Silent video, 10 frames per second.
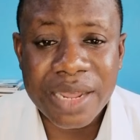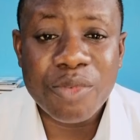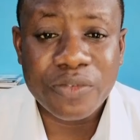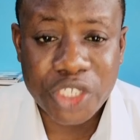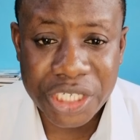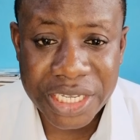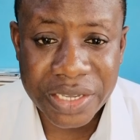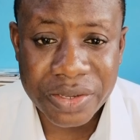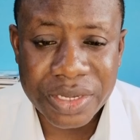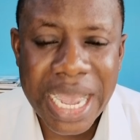the name of
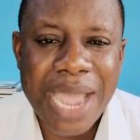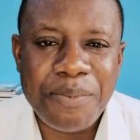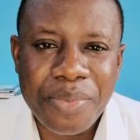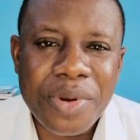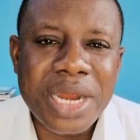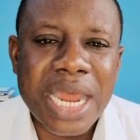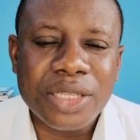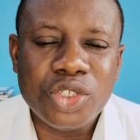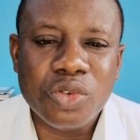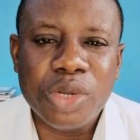Jesus. I pray
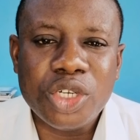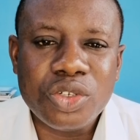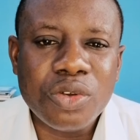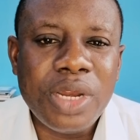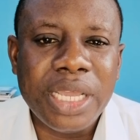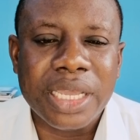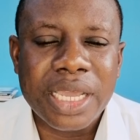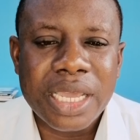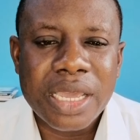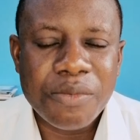that you will
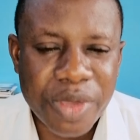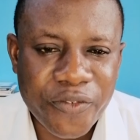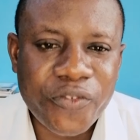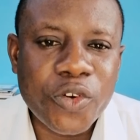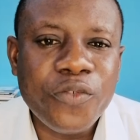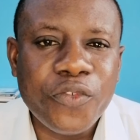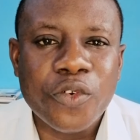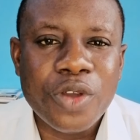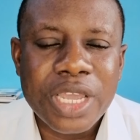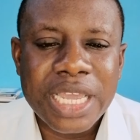truly be
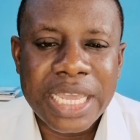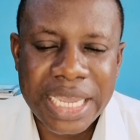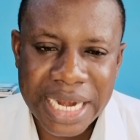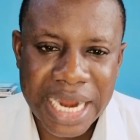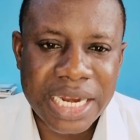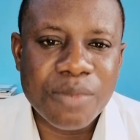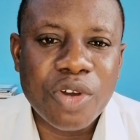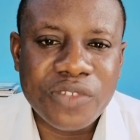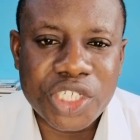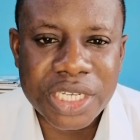fruitful in the
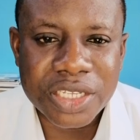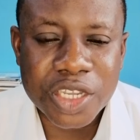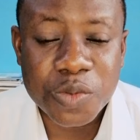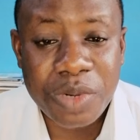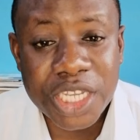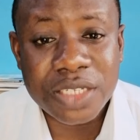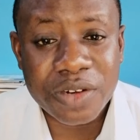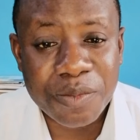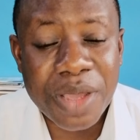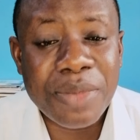name of Jesus.
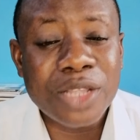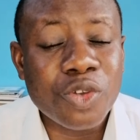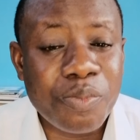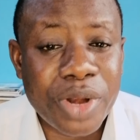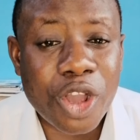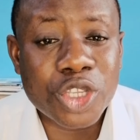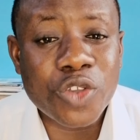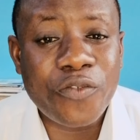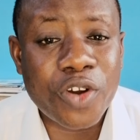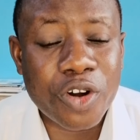Please remember to pray
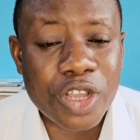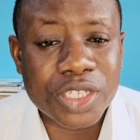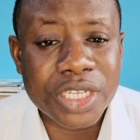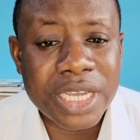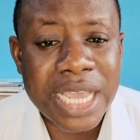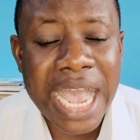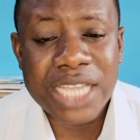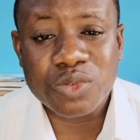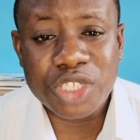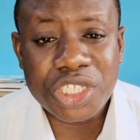also for us
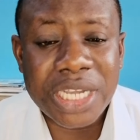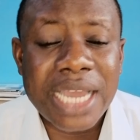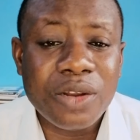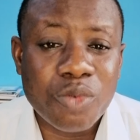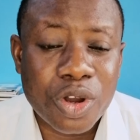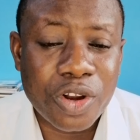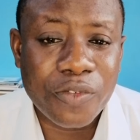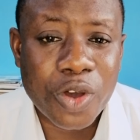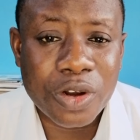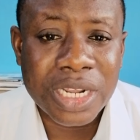as we share the word
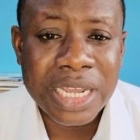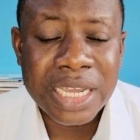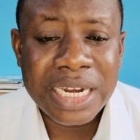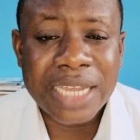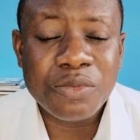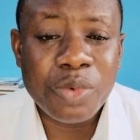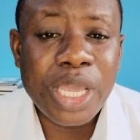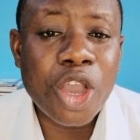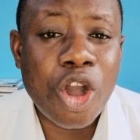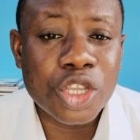of God, that
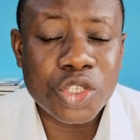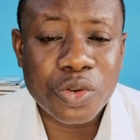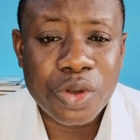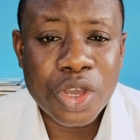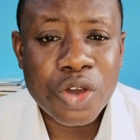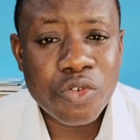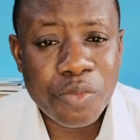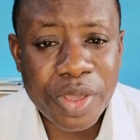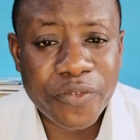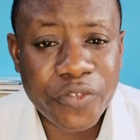we also
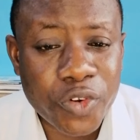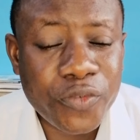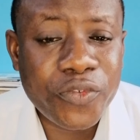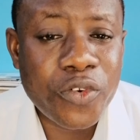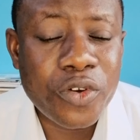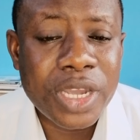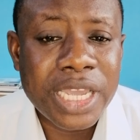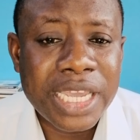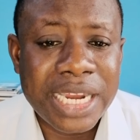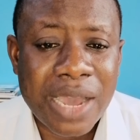will be fruitful
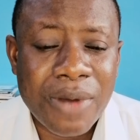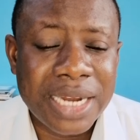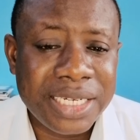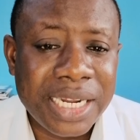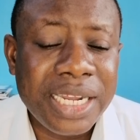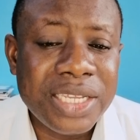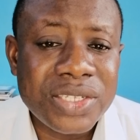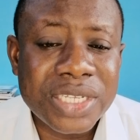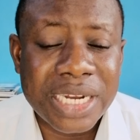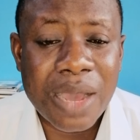in our
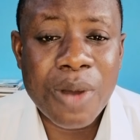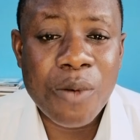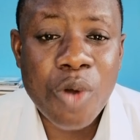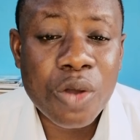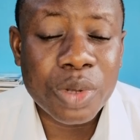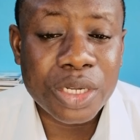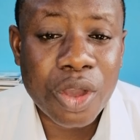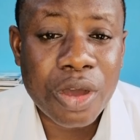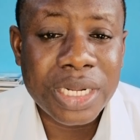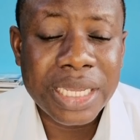dealings, in our walk
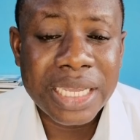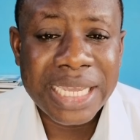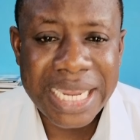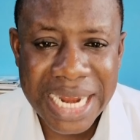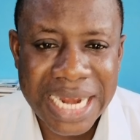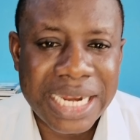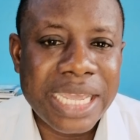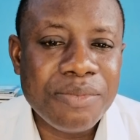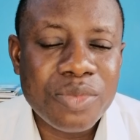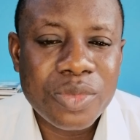with God, in the
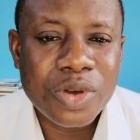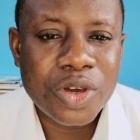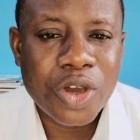name